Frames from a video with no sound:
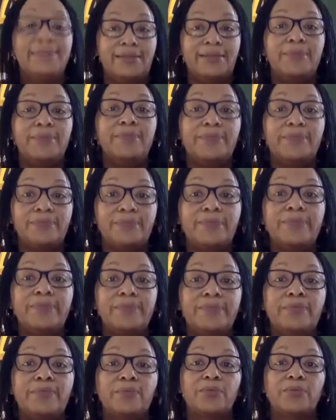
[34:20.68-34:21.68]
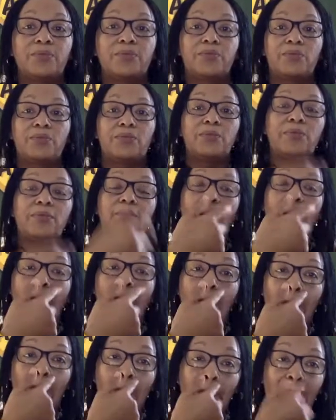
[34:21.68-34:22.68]

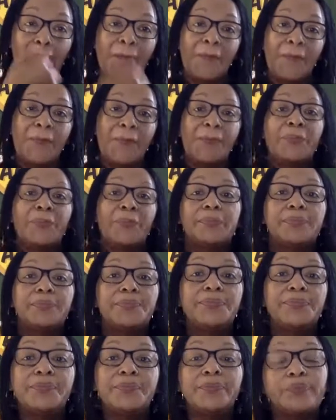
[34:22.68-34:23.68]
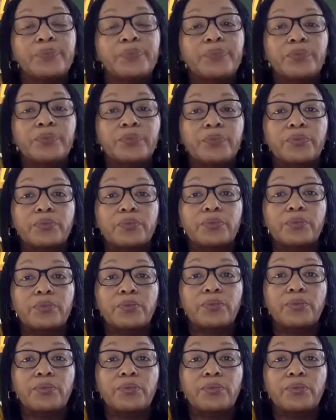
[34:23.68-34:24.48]
The person shown says nothing.